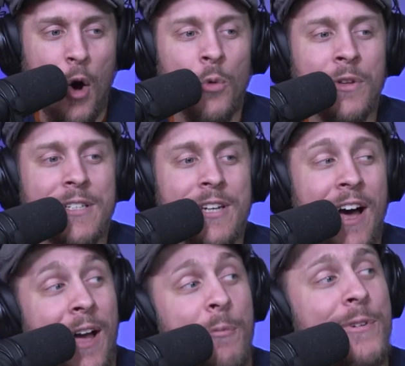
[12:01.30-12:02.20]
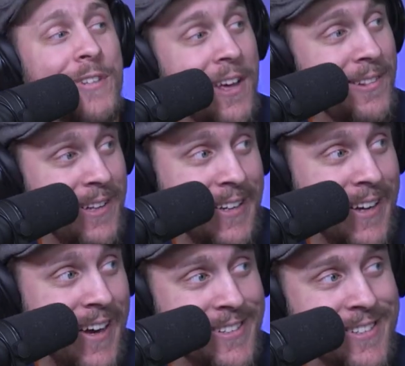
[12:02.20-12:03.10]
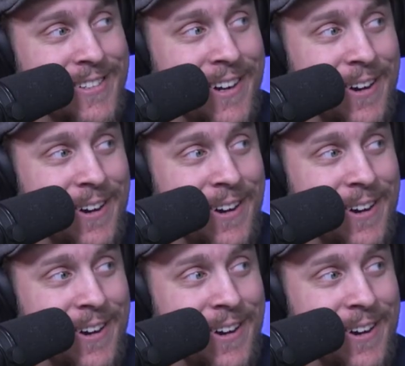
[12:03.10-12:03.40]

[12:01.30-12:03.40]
only time would tell, I guess, you know.